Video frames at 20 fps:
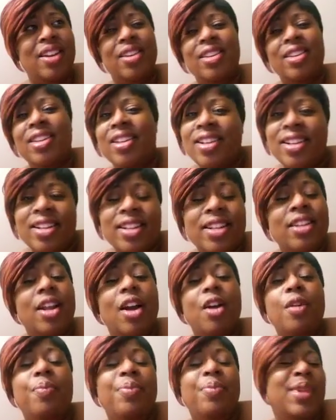da da
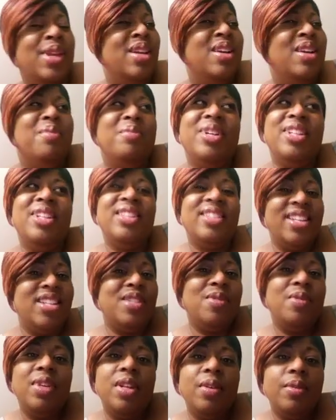da. But
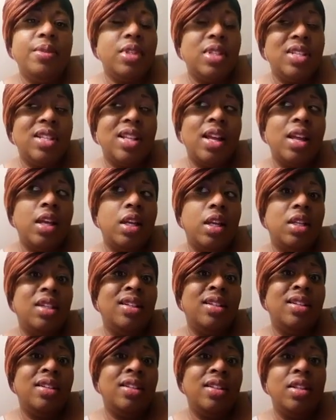this one, it was just like,
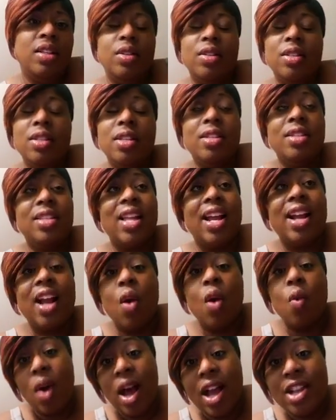it was like I
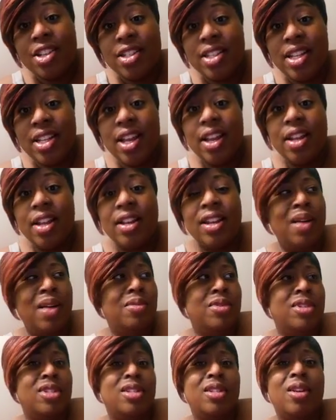watched it, then I
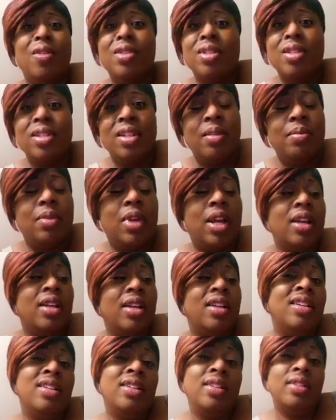would just go to sleep like,
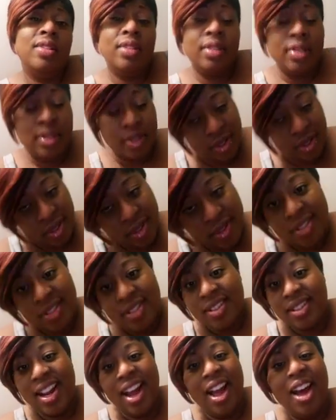I
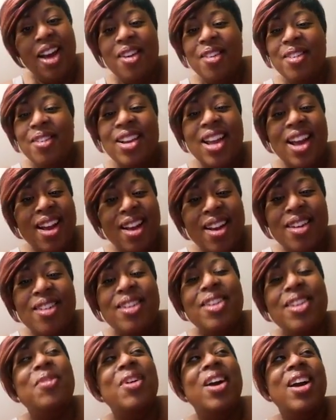don't know.
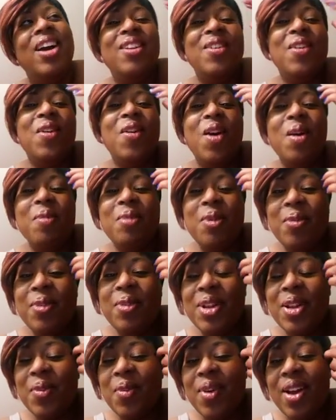It wasn't horrible,
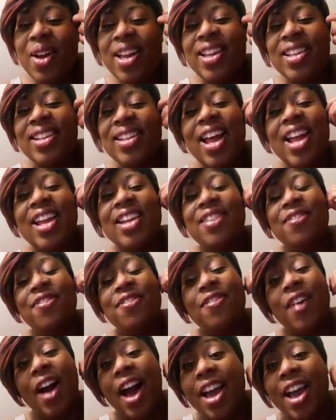but it wasn't like
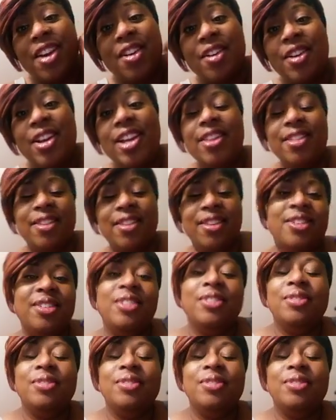fire either.